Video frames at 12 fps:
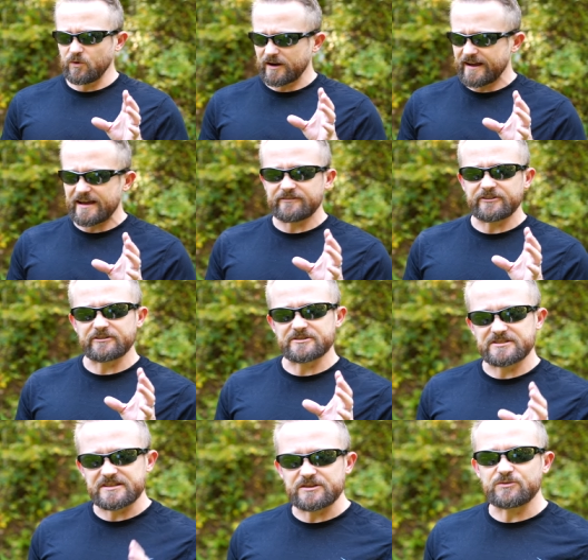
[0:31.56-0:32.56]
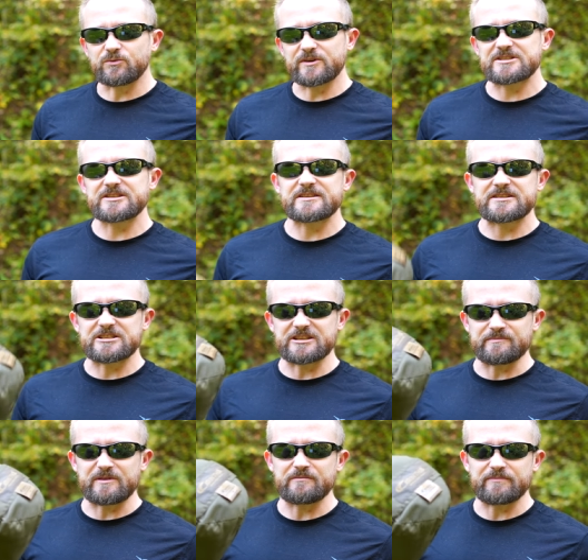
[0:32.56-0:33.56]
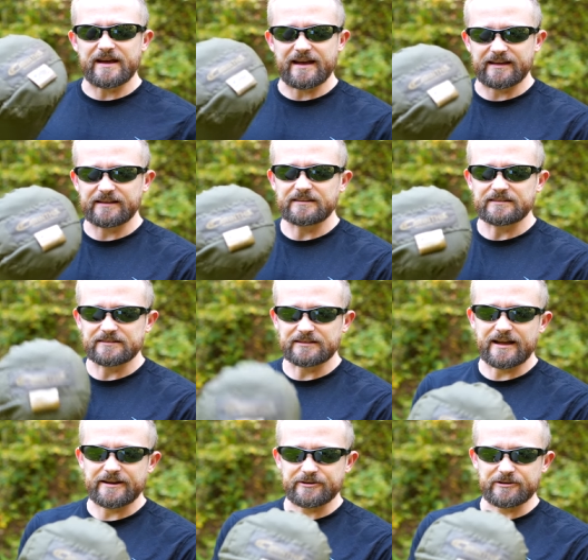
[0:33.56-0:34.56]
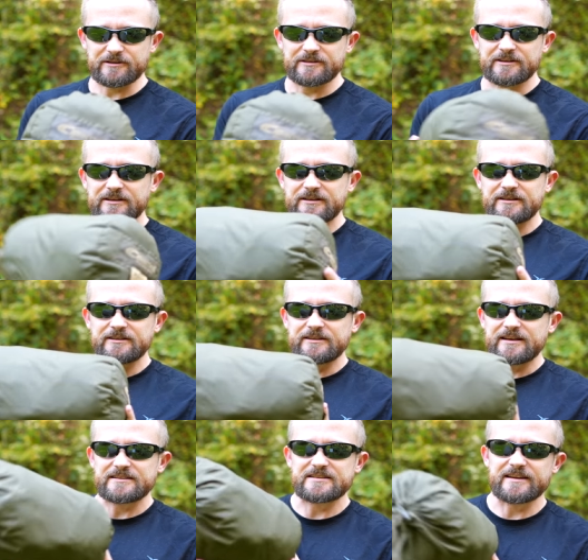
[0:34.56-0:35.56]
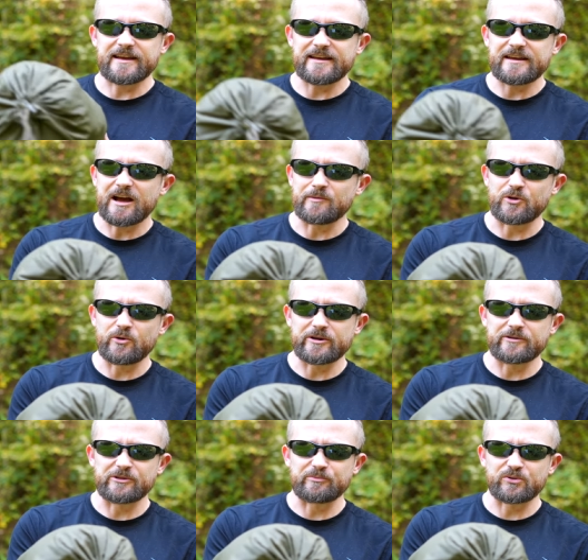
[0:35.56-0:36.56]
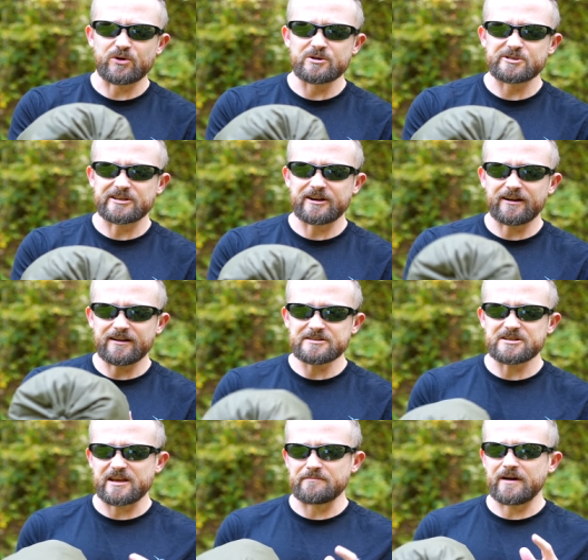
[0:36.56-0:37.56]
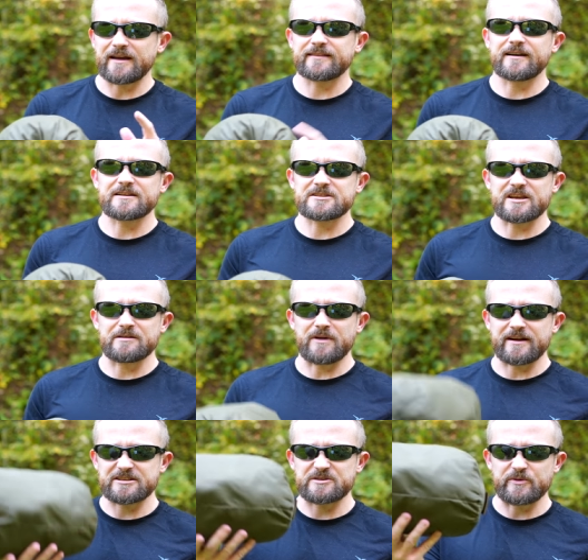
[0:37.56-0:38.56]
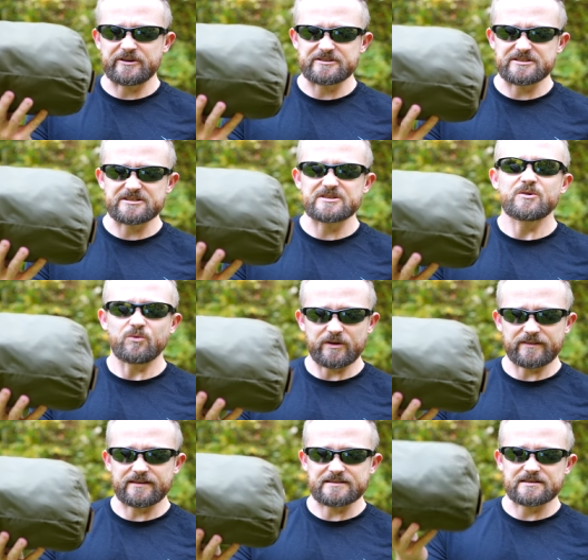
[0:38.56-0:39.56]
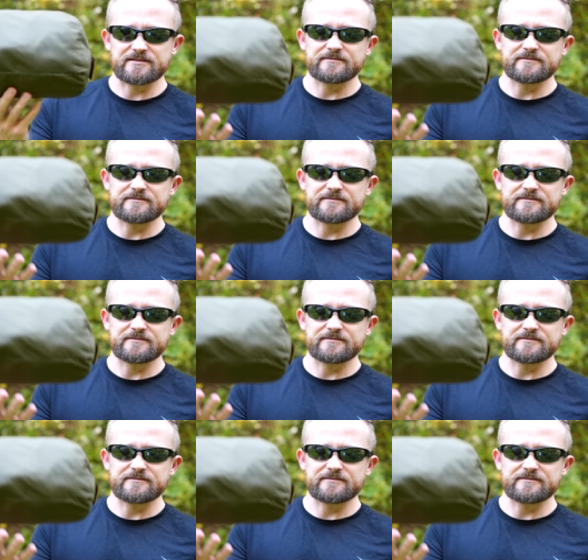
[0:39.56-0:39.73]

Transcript: what I have here is the Grizzly Sleeping Bag Liner. And today, I'm going over the pros and cons and my thoughts and my experiences with it.